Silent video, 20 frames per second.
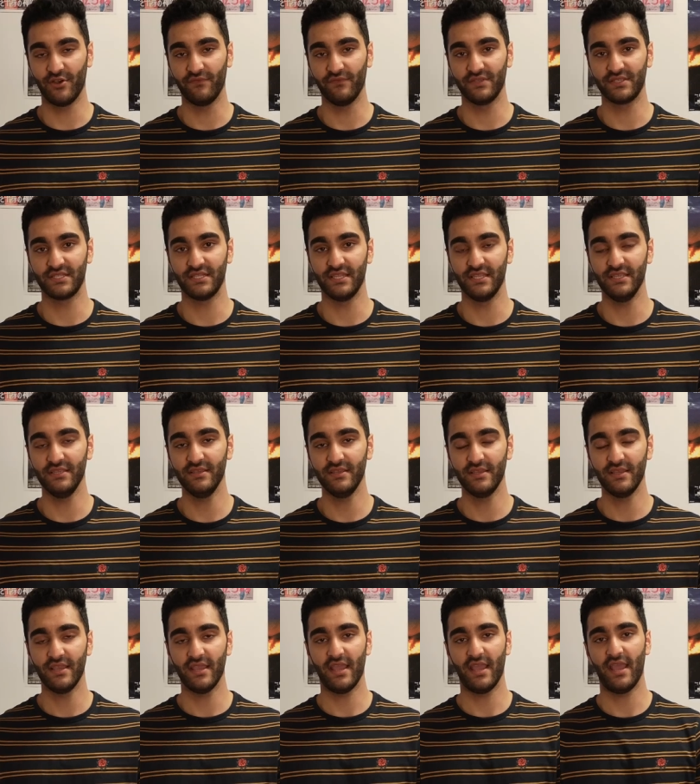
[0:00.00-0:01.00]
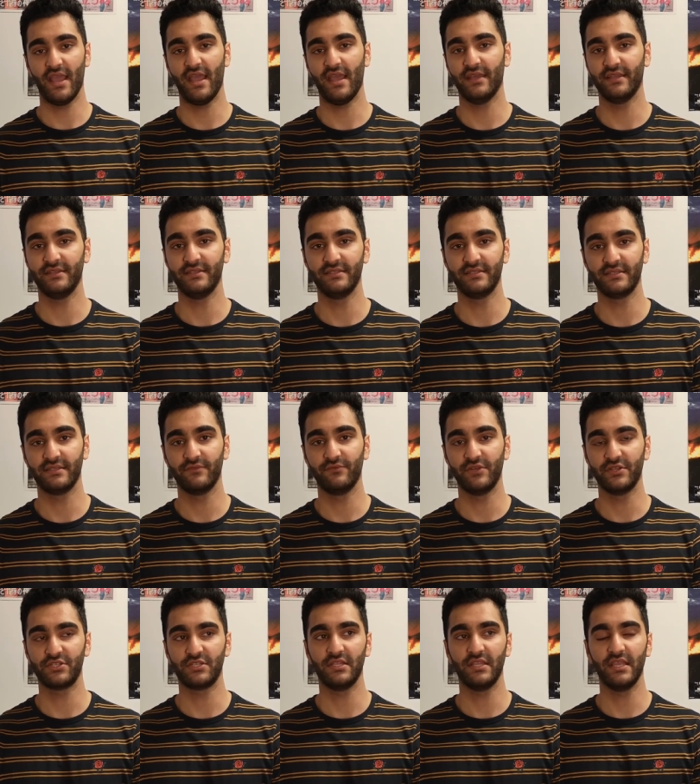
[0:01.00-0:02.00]
obviously, and
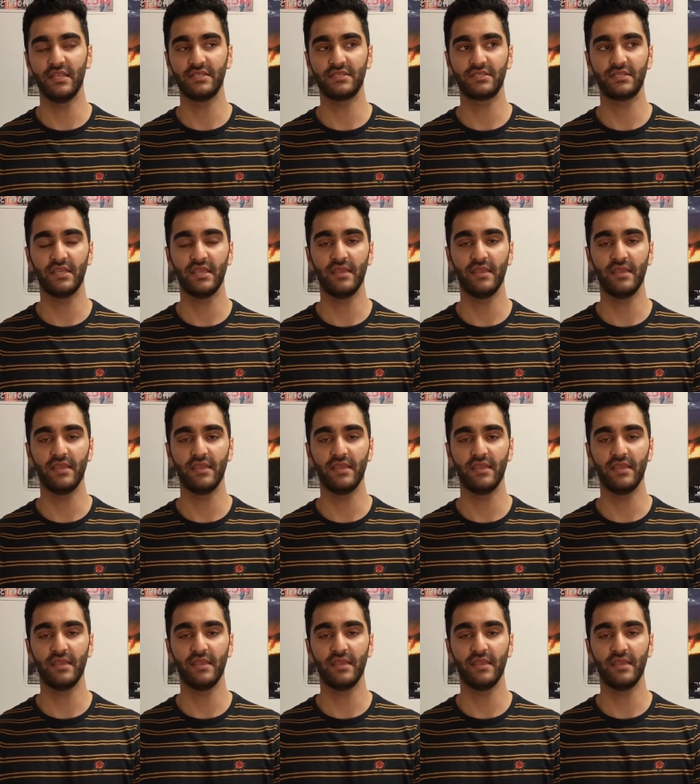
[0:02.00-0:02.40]
which leads